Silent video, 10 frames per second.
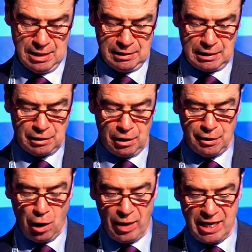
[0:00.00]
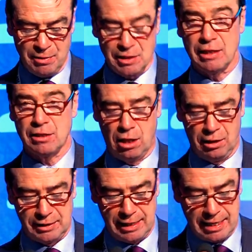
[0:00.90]
that there are no enemies in this hall
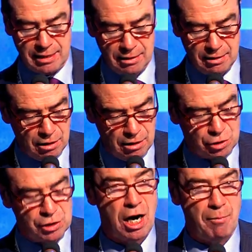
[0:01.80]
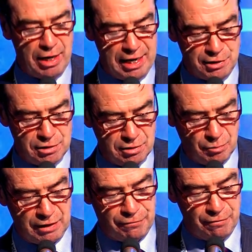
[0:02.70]
today, just comrades with
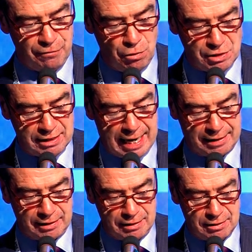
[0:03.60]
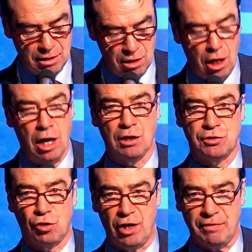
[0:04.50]
different views and tactics, all
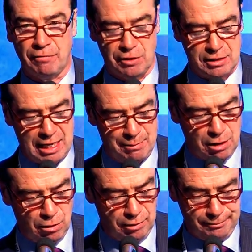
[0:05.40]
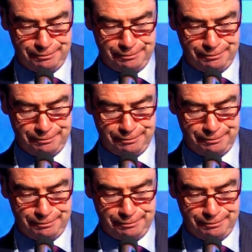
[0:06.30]
striving for the same goal.